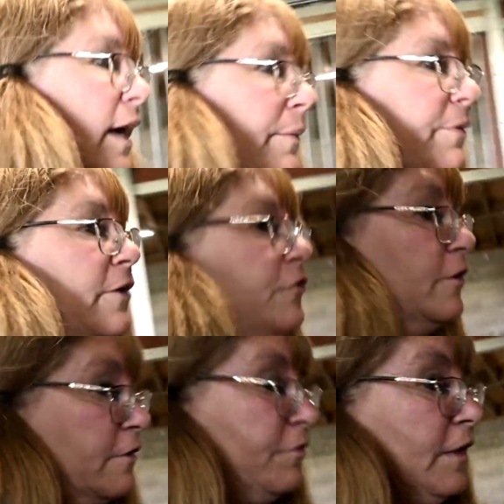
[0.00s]
I'm pretty
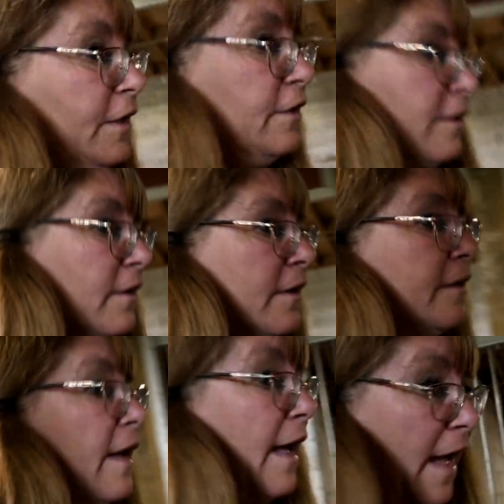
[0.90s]
sure it's really good
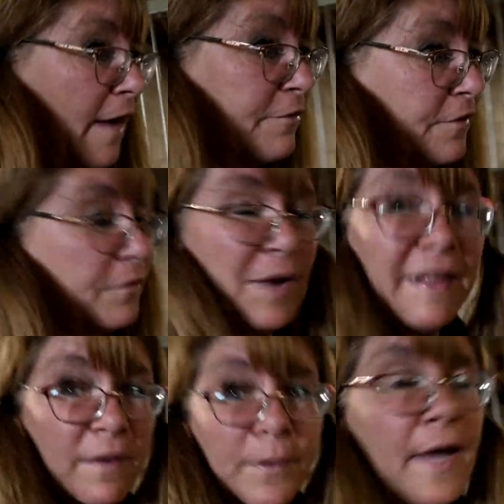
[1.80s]
after the
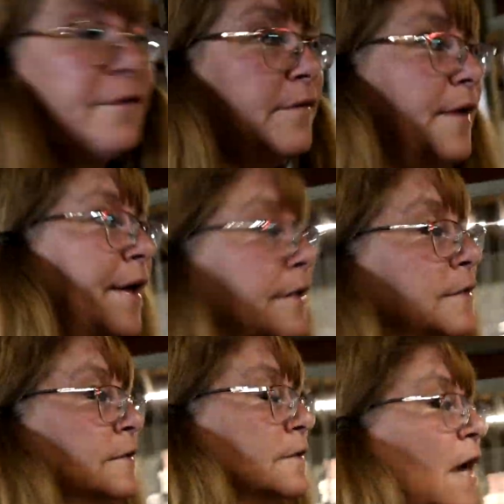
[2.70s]
rain that we had today. It's
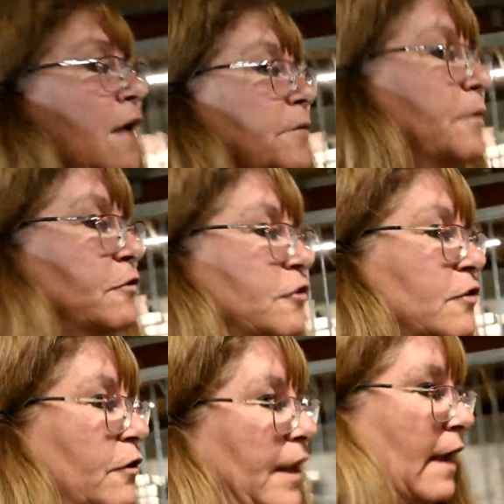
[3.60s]
supposed to
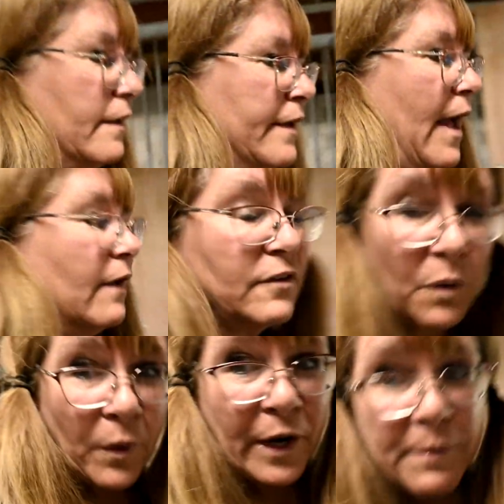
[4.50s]
just go down and down.
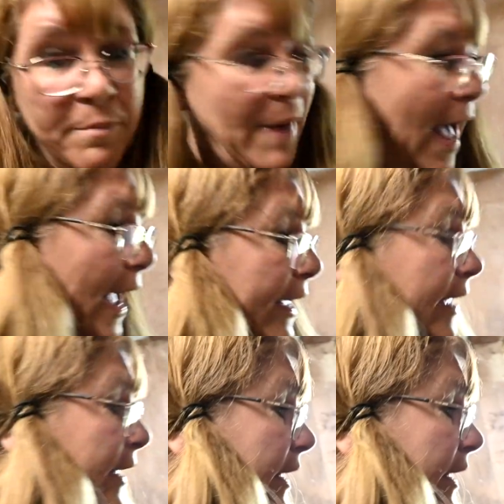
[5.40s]
So we're gonna be back